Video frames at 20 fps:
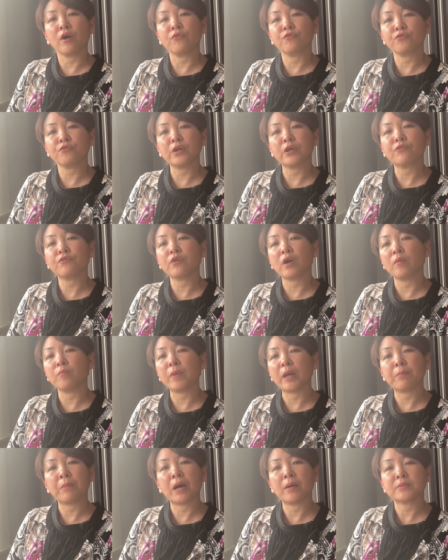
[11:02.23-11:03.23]
free from
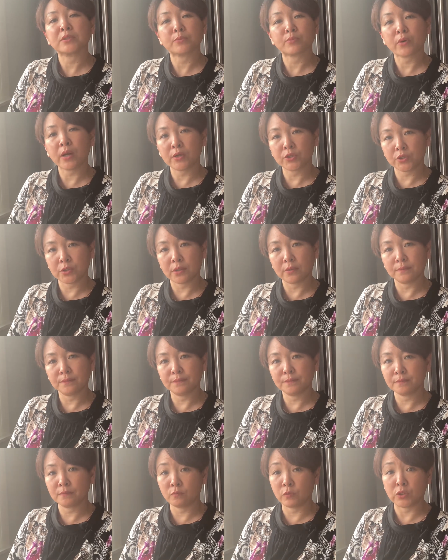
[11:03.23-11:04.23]
my mom's pressure,
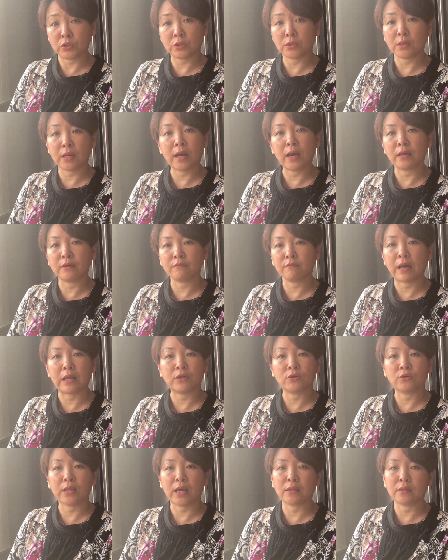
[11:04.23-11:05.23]
which I
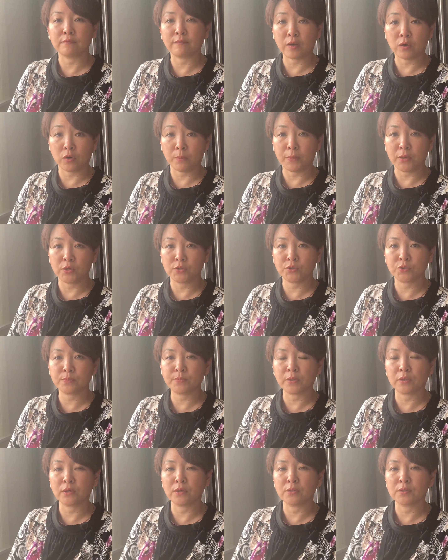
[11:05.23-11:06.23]
value that very much,
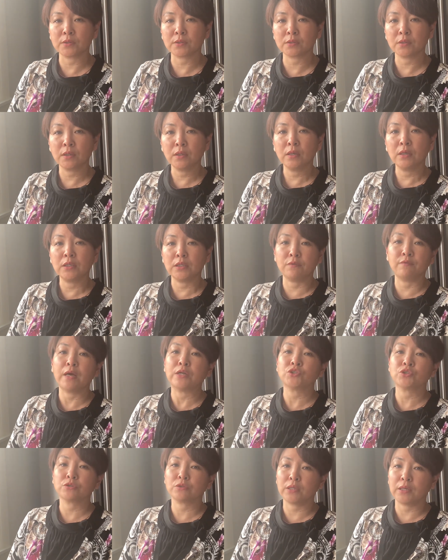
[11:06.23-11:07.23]
because
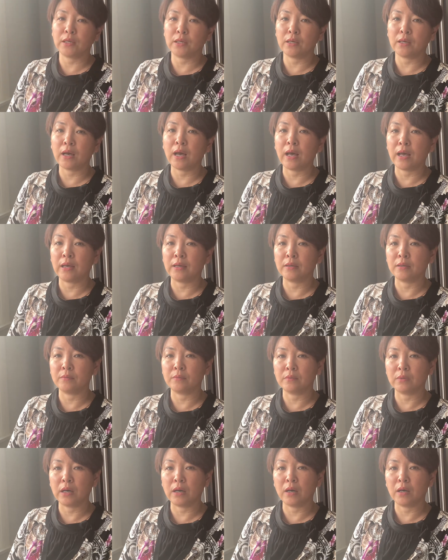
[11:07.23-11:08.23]
eventually
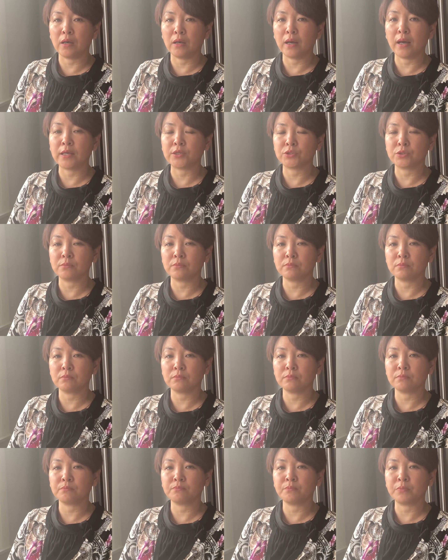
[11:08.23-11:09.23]
I
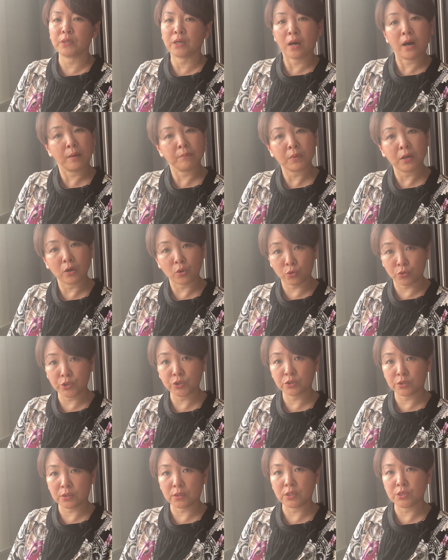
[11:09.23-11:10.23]
become a
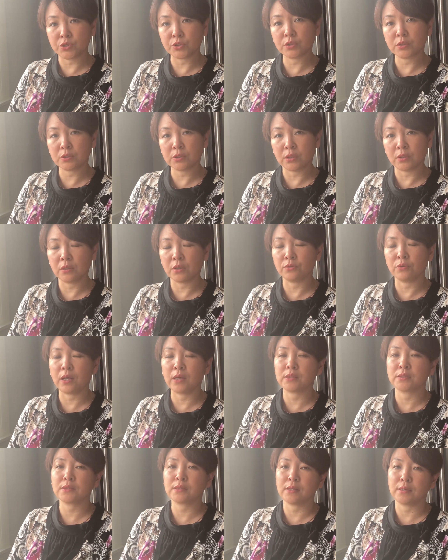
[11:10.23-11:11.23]
Christian in the
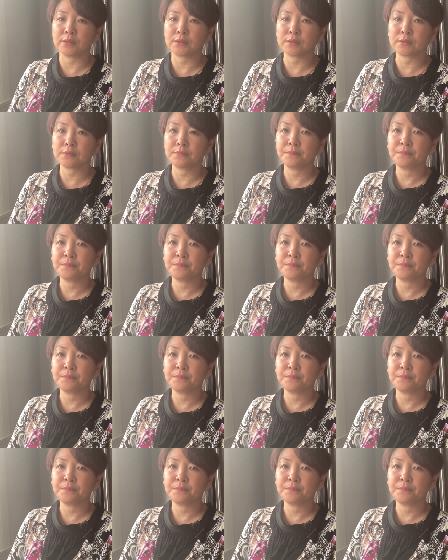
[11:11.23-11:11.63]
United States.